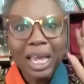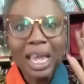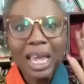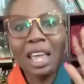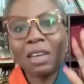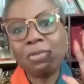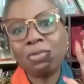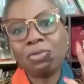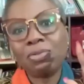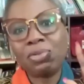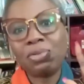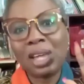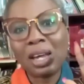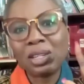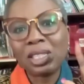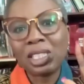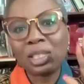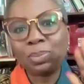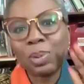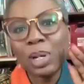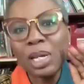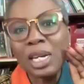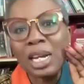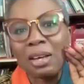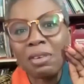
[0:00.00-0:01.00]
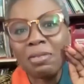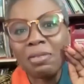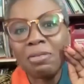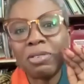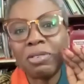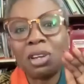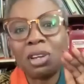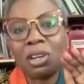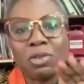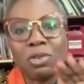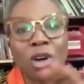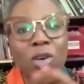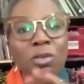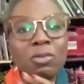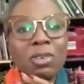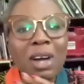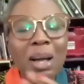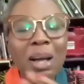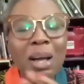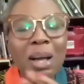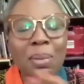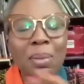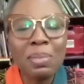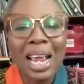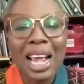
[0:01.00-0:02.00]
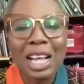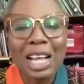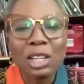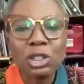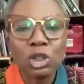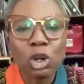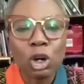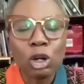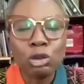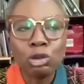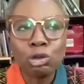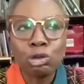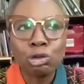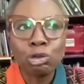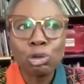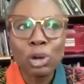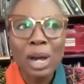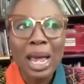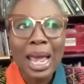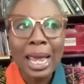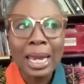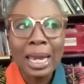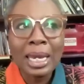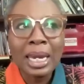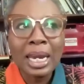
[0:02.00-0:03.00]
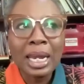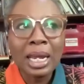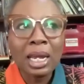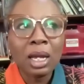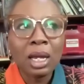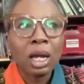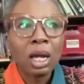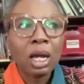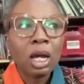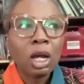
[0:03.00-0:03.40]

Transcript: if your family has gone through any